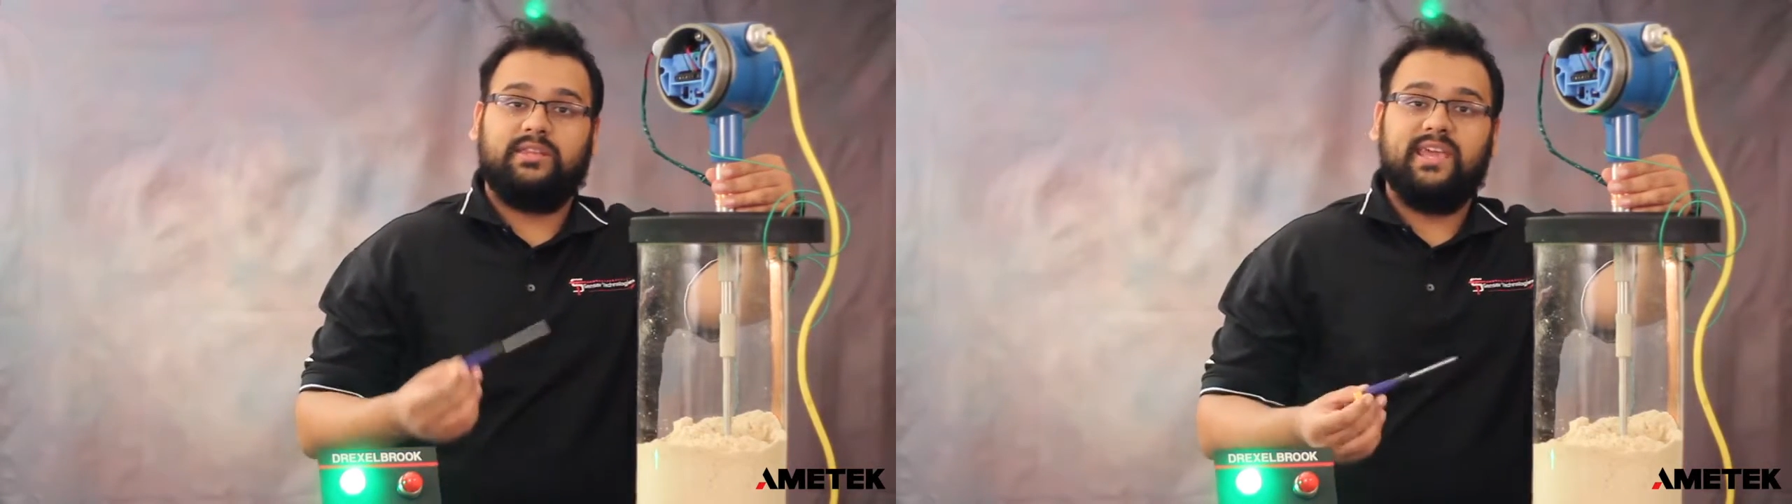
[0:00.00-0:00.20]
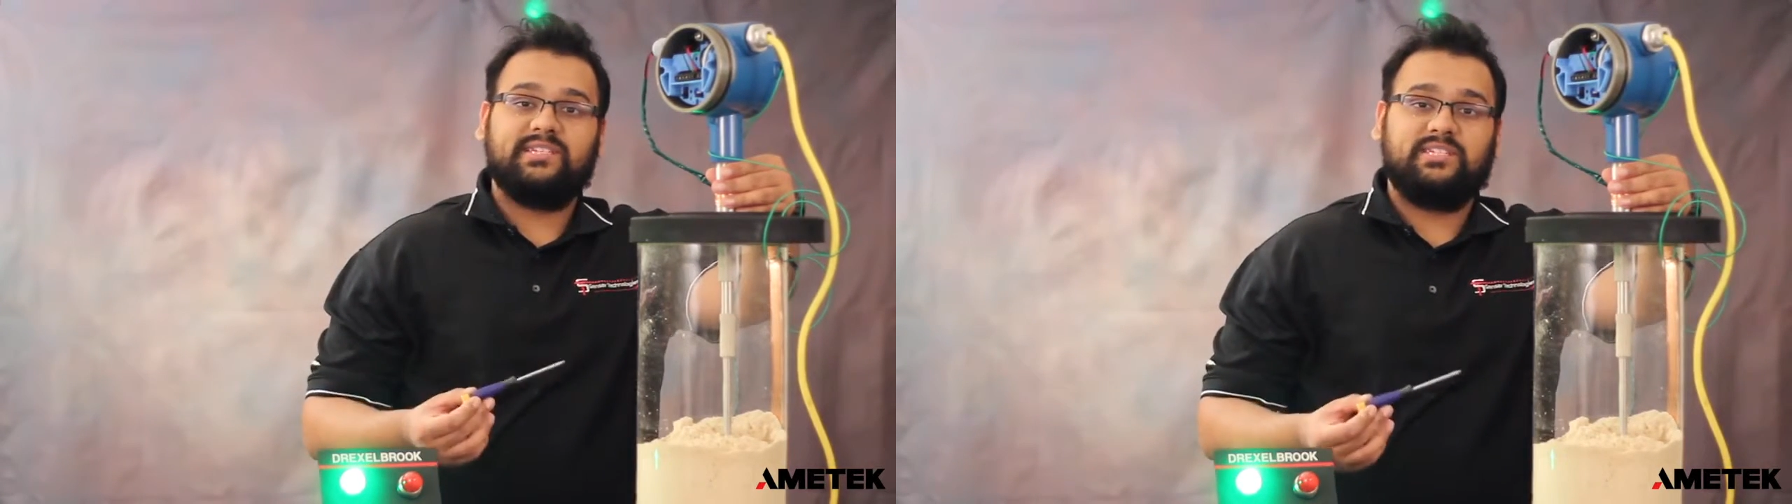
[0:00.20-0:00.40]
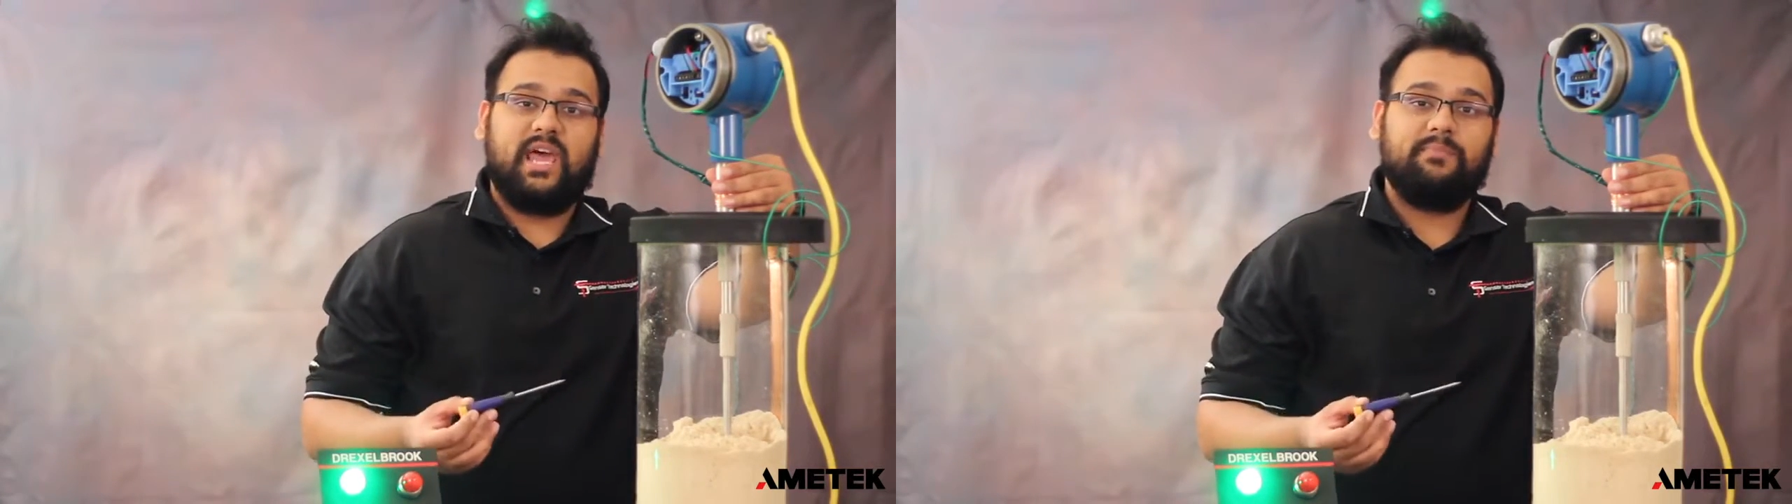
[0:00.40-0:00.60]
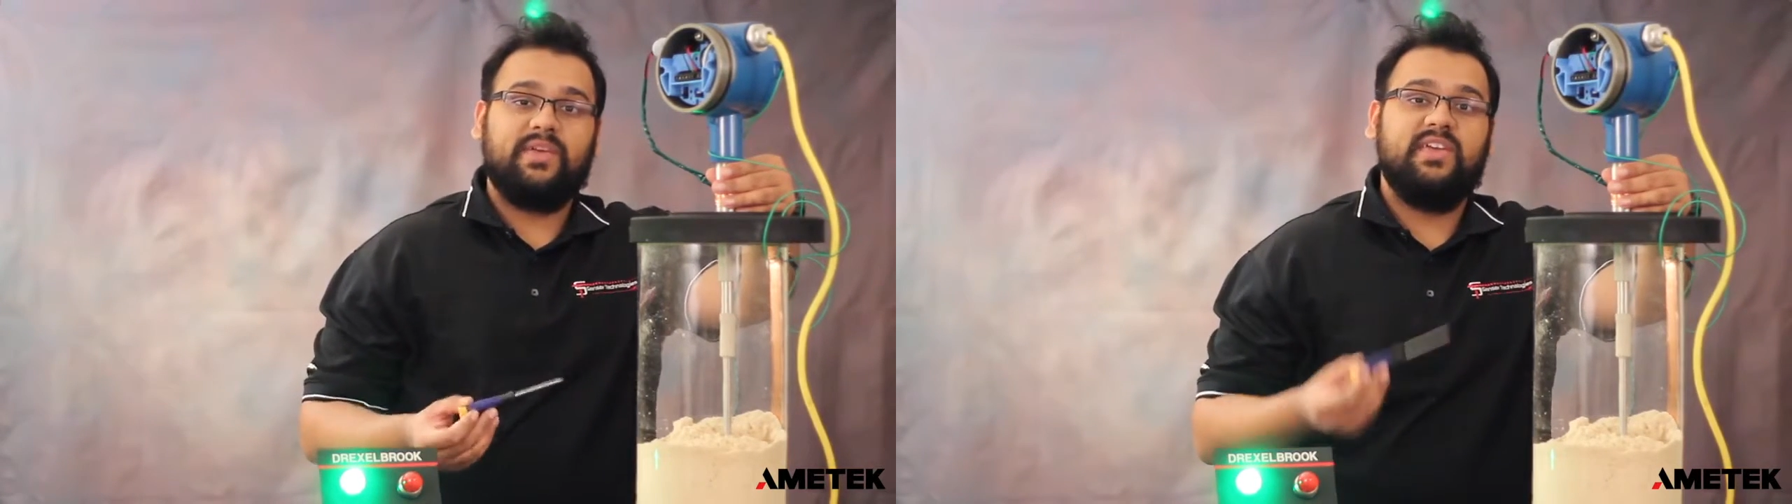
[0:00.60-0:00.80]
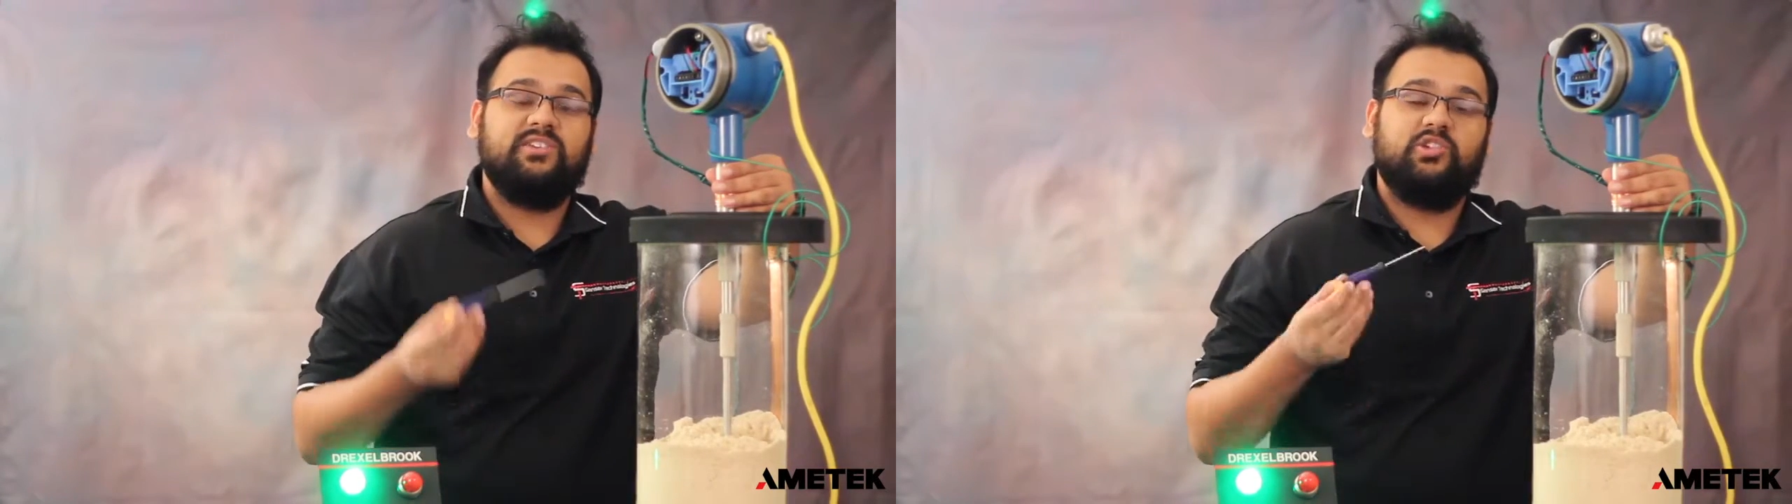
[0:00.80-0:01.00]
The next
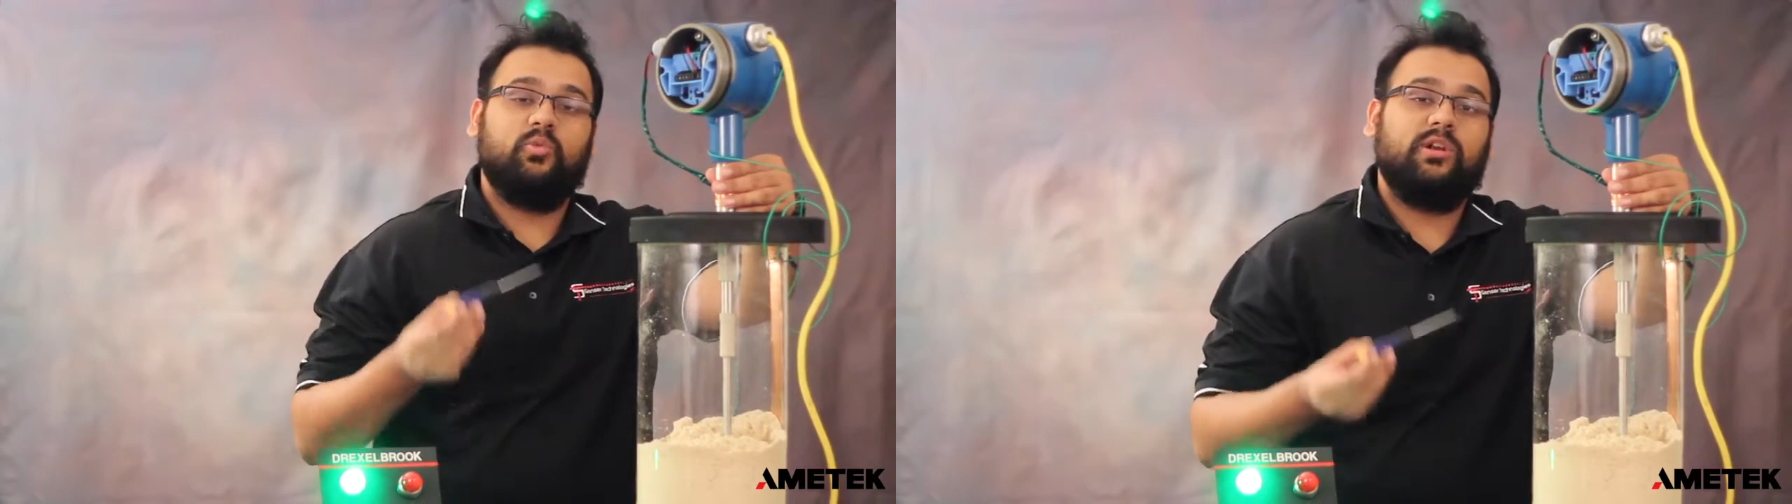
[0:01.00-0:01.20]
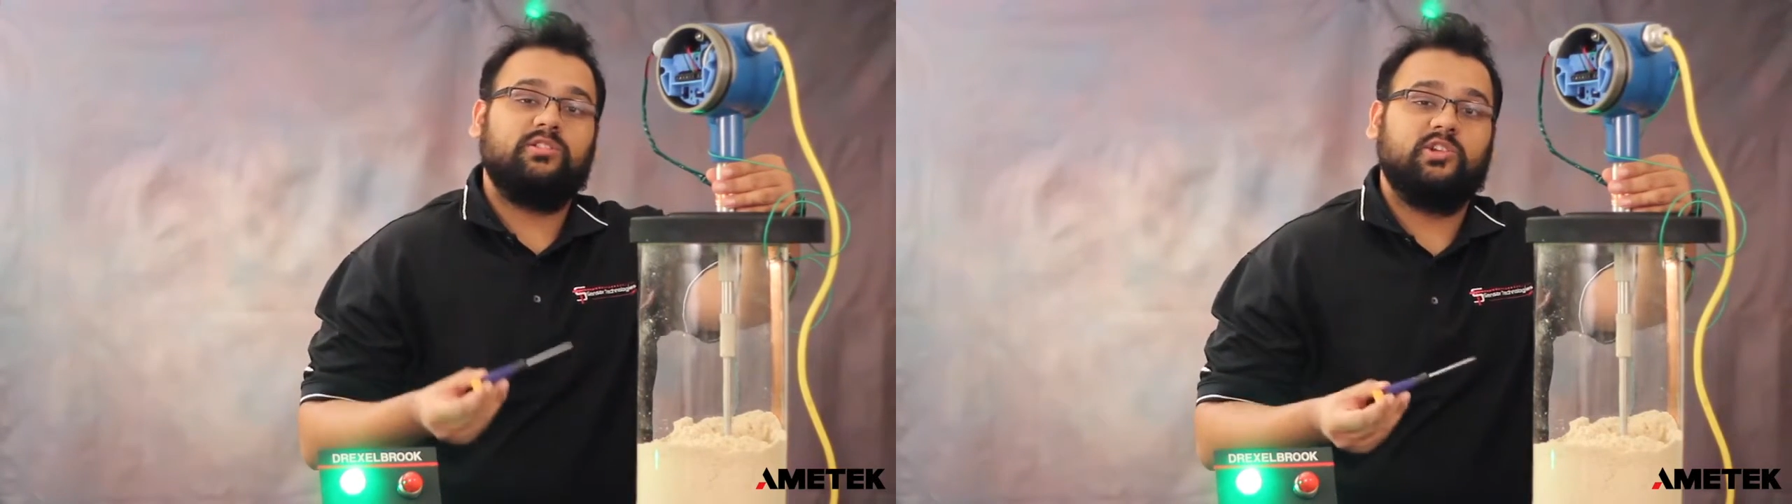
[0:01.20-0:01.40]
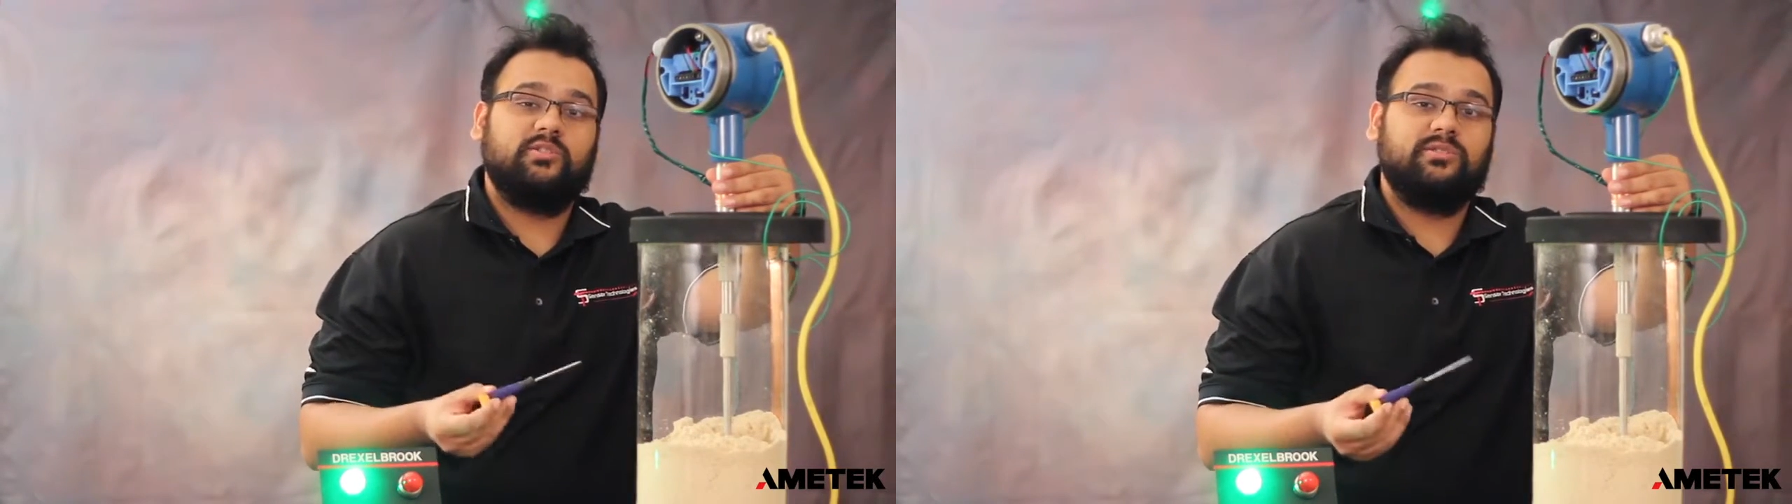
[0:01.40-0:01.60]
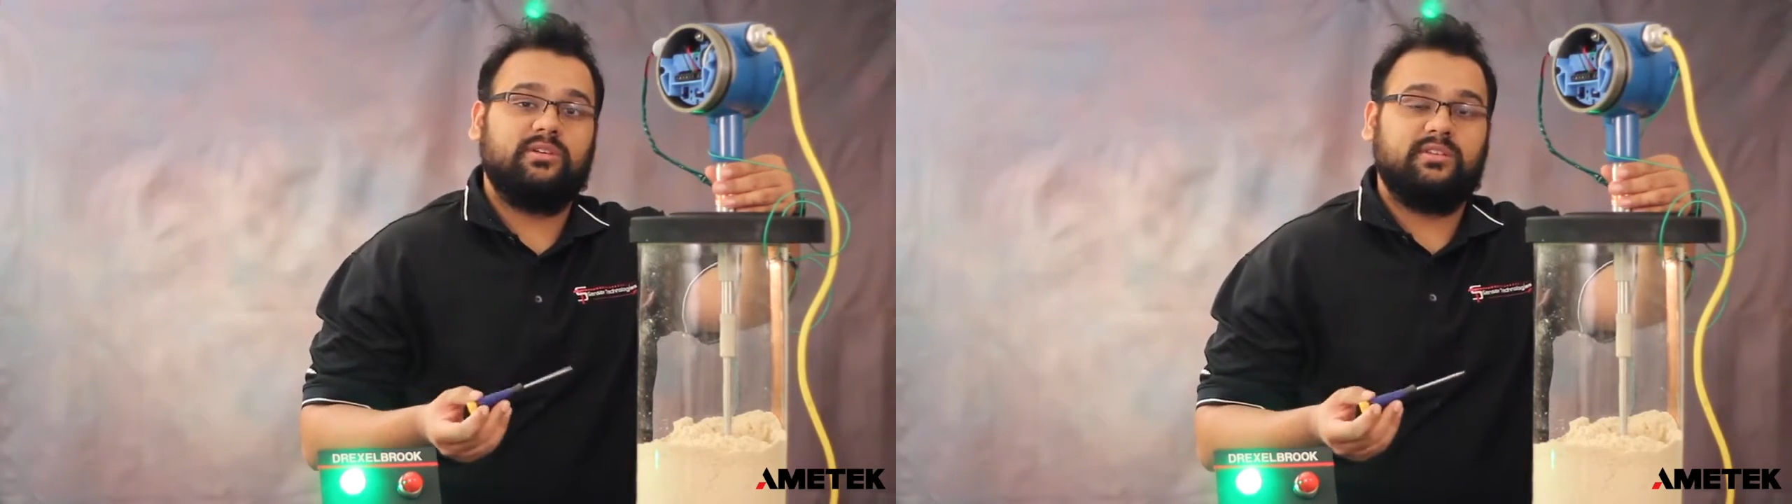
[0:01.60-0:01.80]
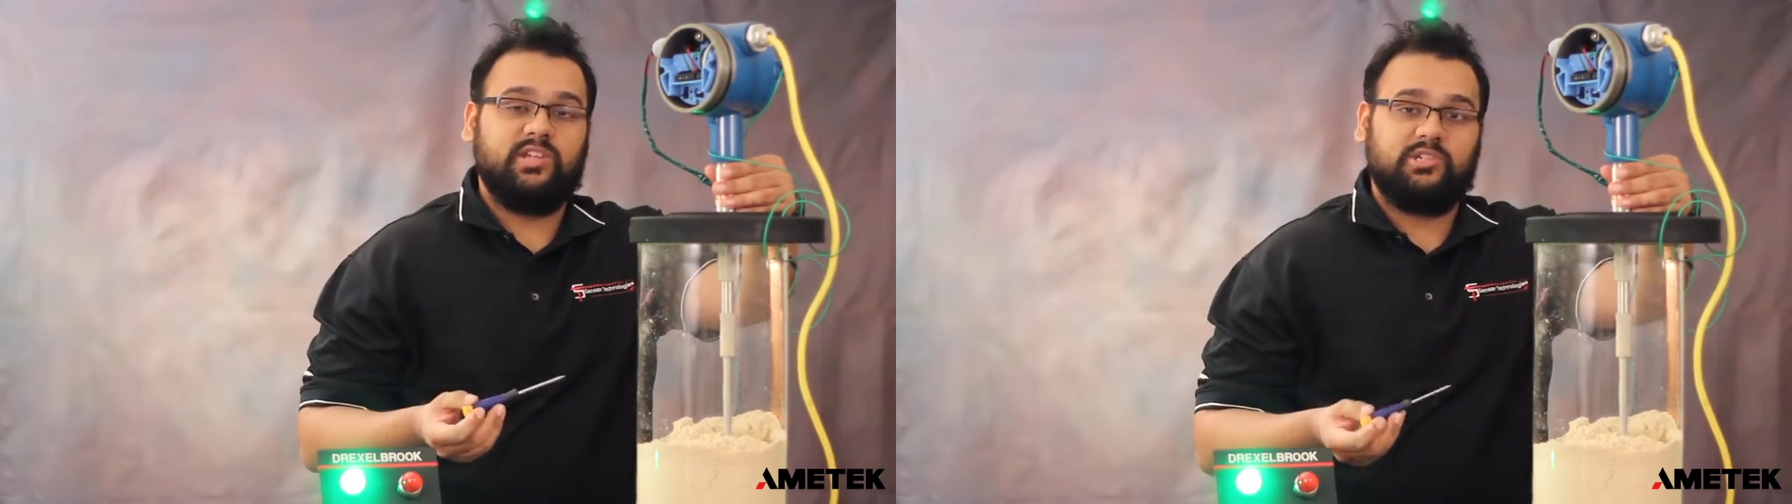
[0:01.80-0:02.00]
step is you want to turn the